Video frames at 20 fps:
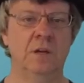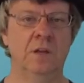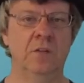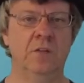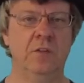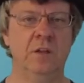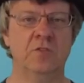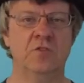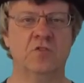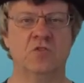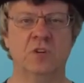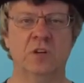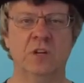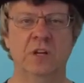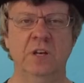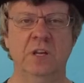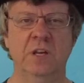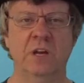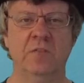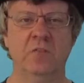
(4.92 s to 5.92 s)
The
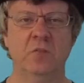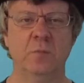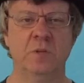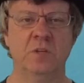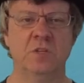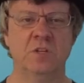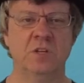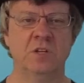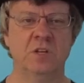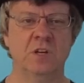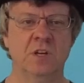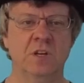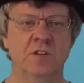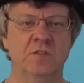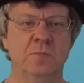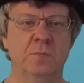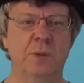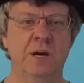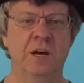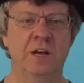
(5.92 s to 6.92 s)
Australian government
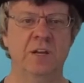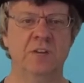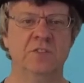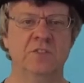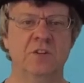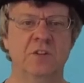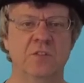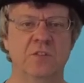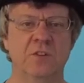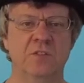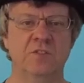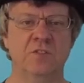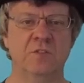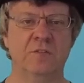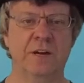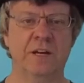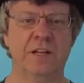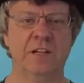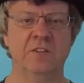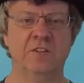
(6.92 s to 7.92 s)
has passed the
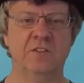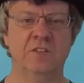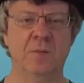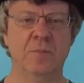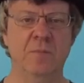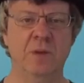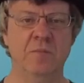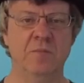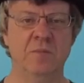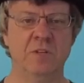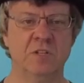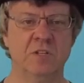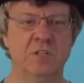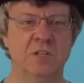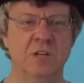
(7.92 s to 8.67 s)
Surveillance Amendment,